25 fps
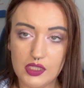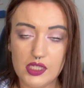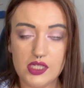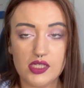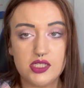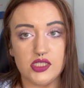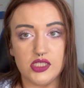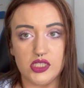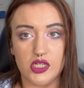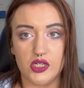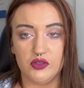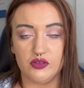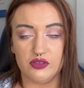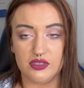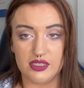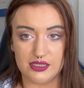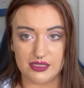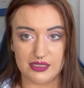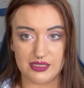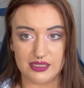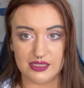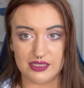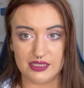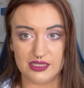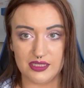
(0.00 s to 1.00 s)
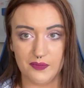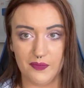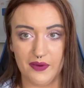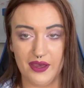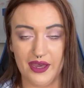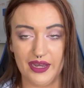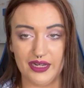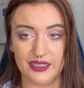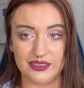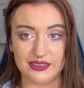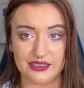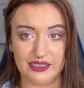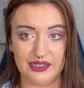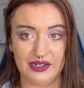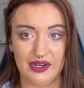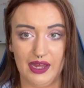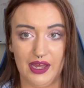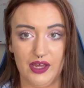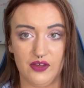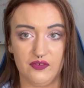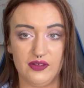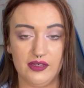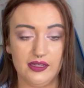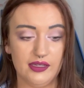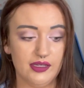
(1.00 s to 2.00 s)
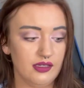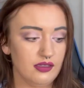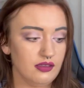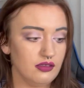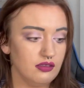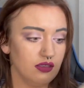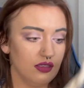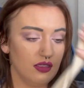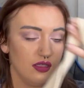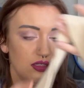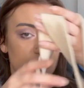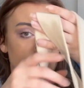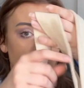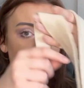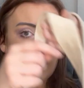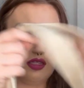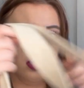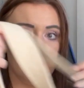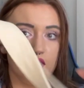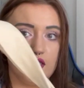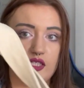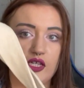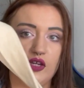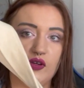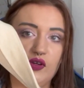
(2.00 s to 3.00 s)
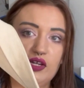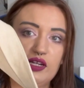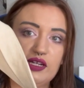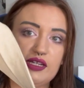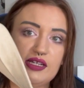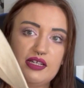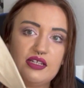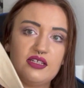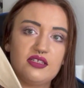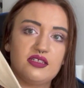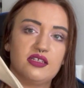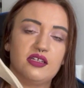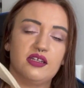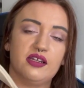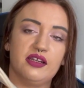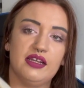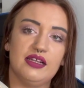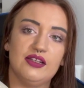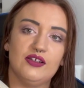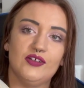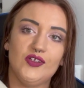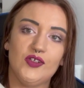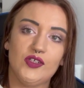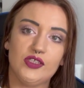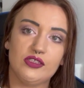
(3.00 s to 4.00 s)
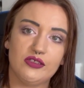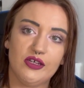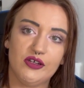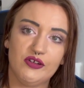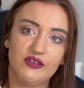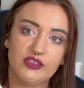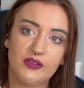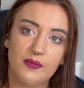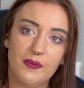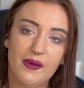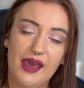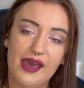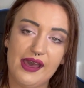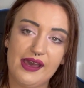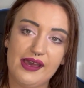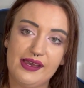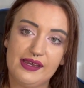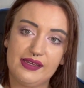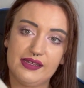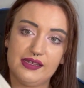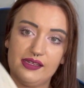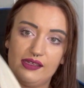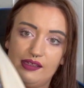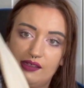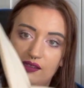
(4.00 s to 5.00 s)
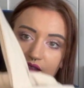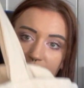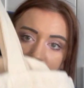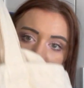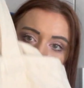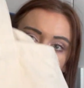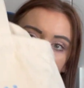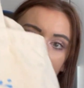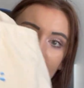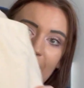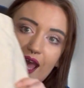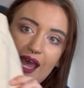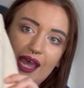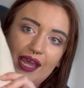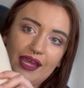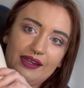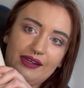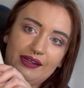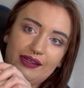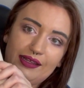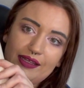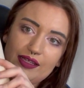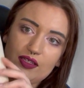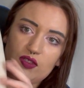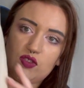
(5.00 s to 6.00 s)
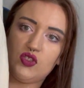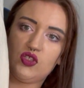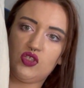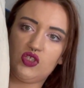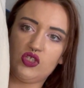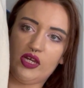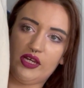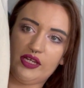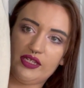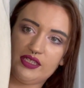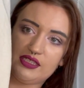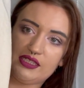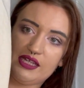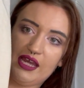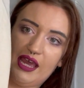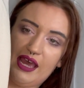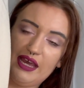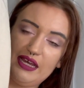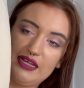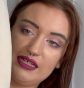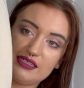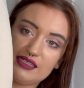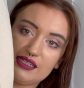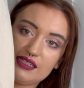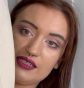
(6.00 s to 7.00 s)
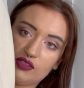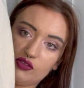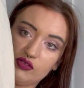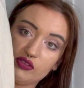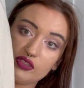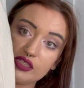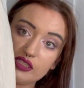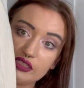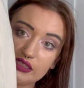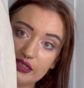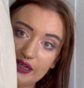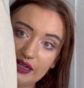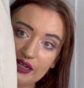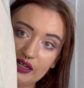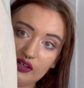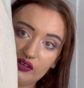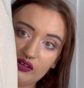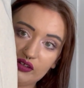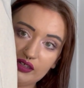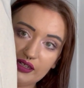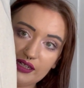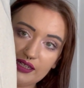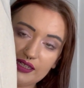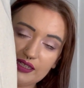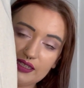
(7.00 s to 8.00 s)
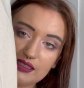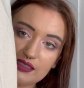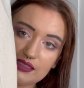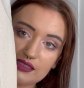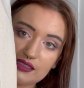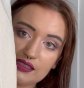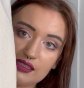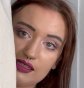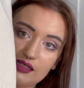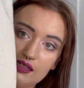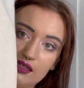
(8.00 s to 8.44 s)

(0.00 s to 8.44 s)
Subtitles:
So this is the bag that I have here. So it is like a little tote bag, and it just has a little design on it.